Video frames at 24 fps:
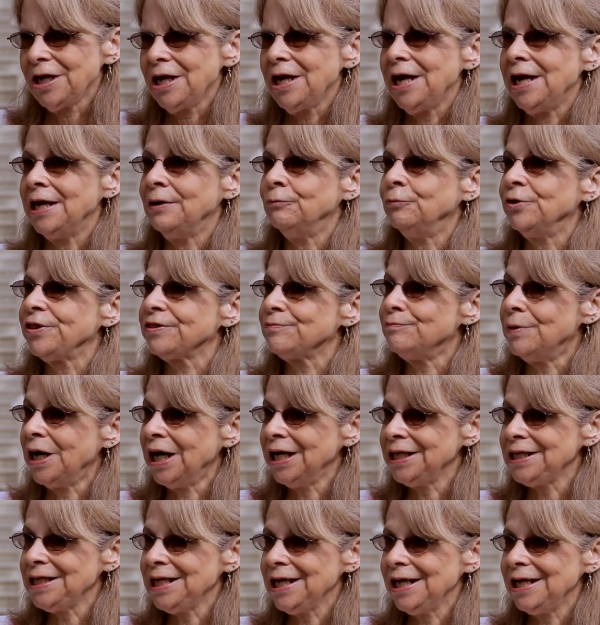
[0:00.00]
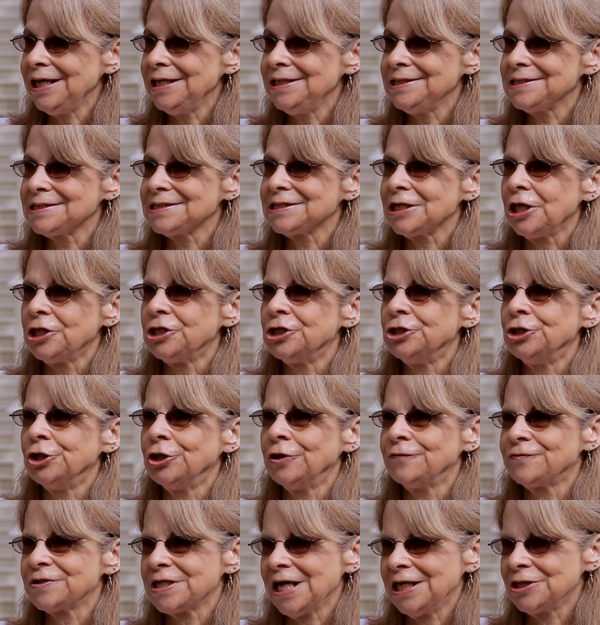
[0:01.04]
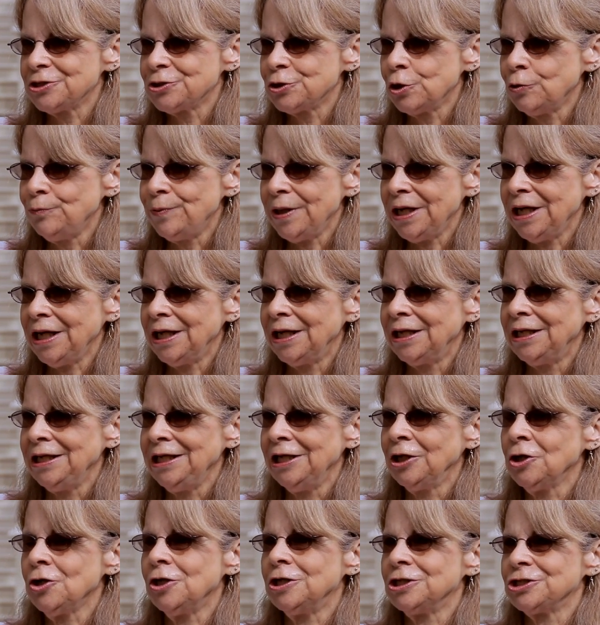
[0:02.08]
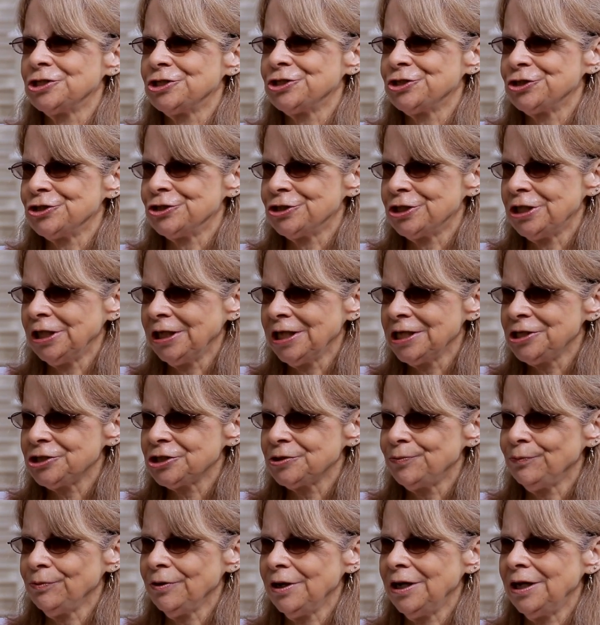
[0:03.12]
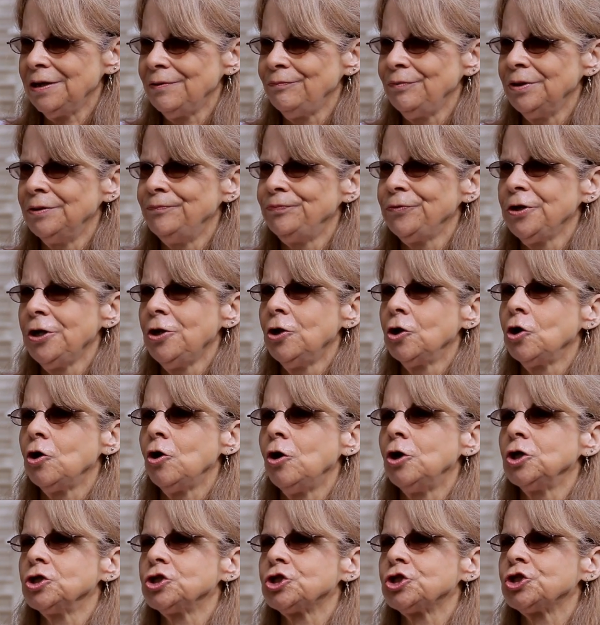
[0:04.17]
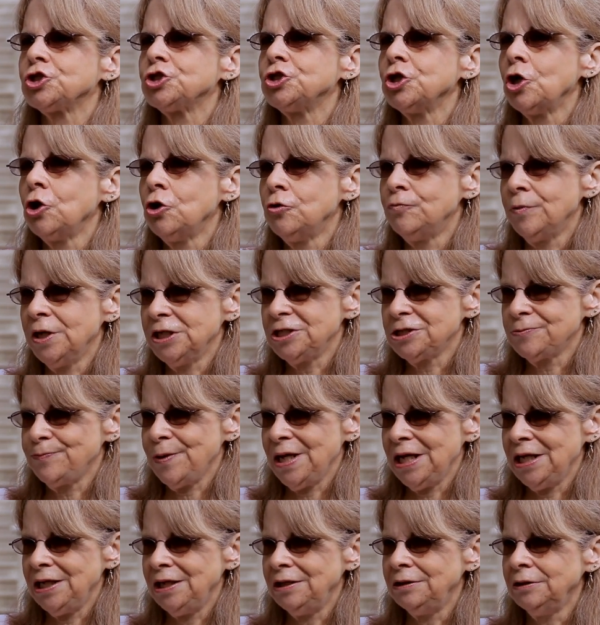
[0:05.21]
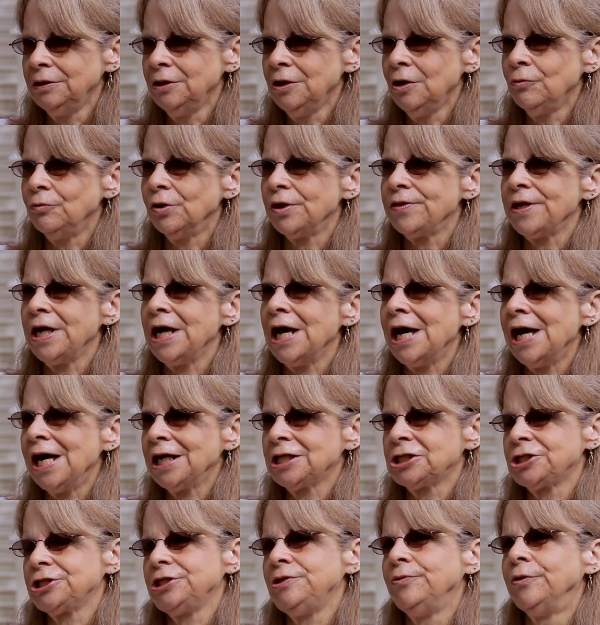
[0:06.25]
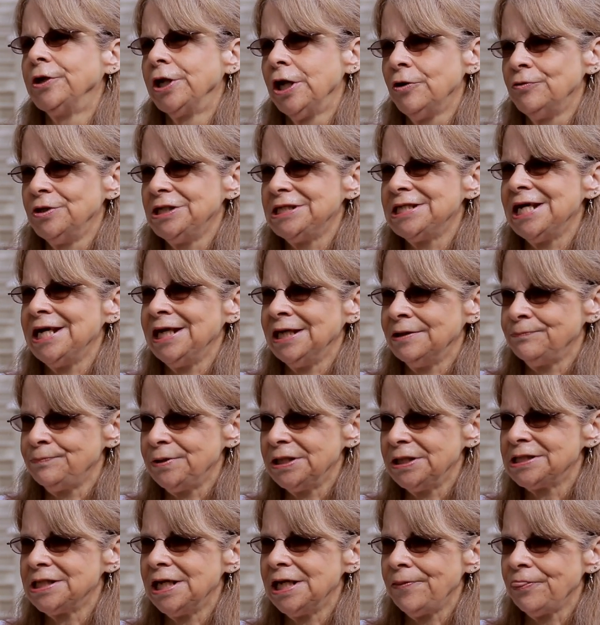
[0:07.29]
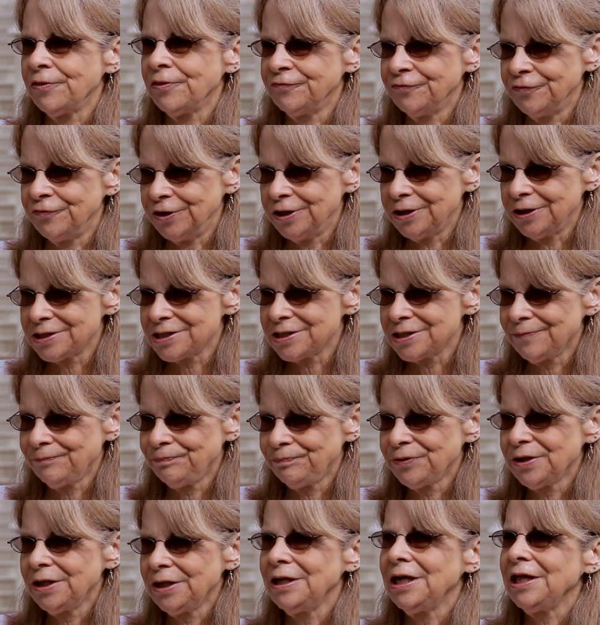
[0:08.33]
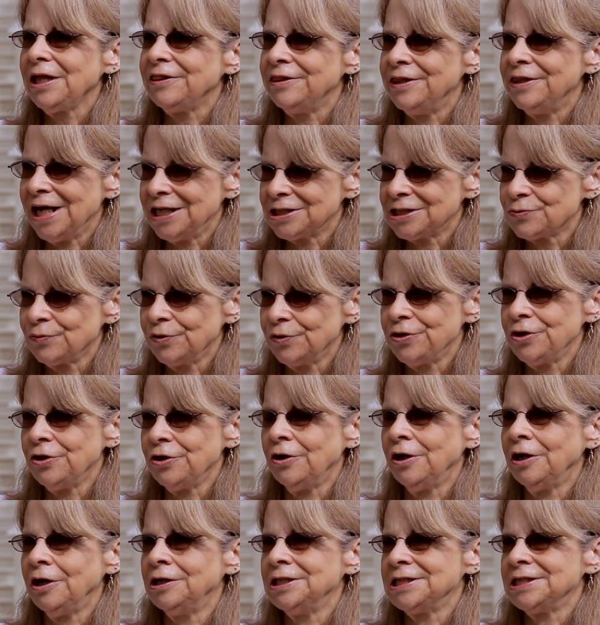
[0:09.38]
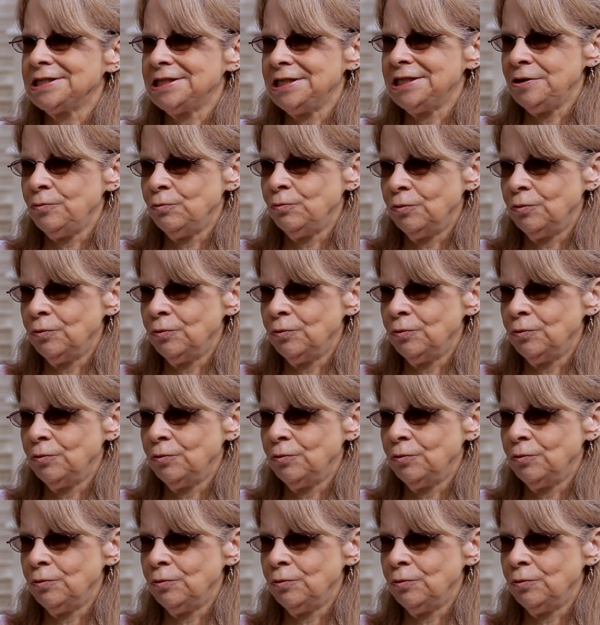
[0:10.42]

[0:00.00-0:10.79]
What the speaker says: And with my case, the nerves got so bad, it caused a circulation problem, caused so much pain, where they actually were going to amputate the foot. That's where the RSD